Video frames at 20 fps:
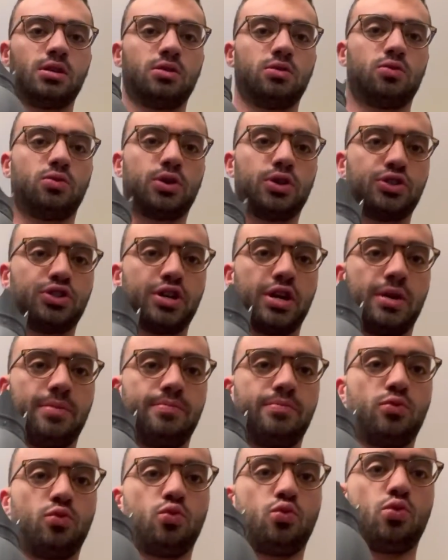What a shame.
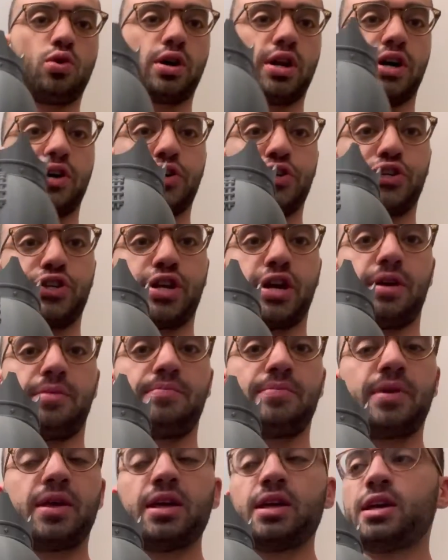What a shame.
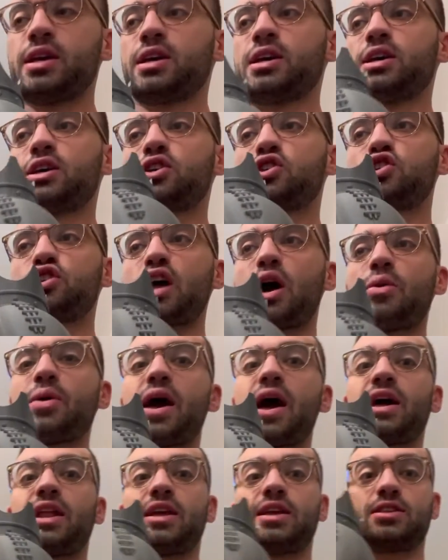So now we
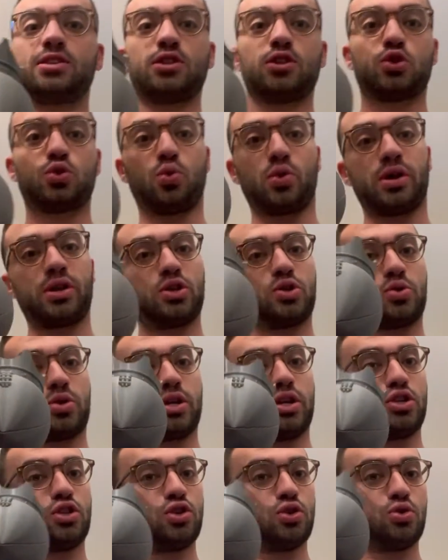head into the
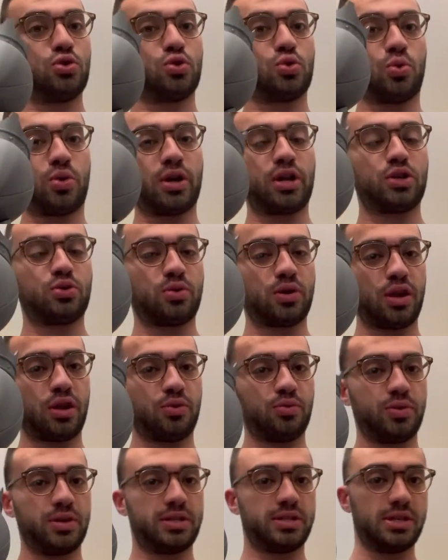
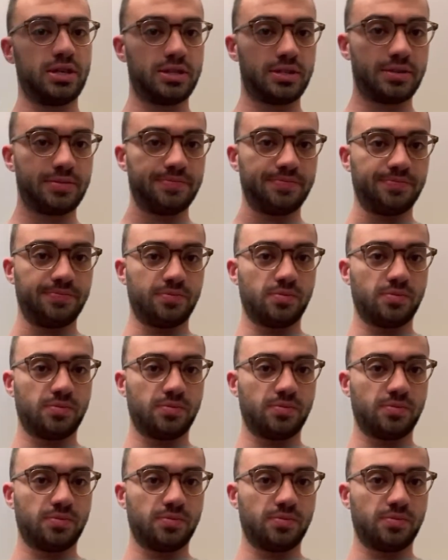2022-2023 season.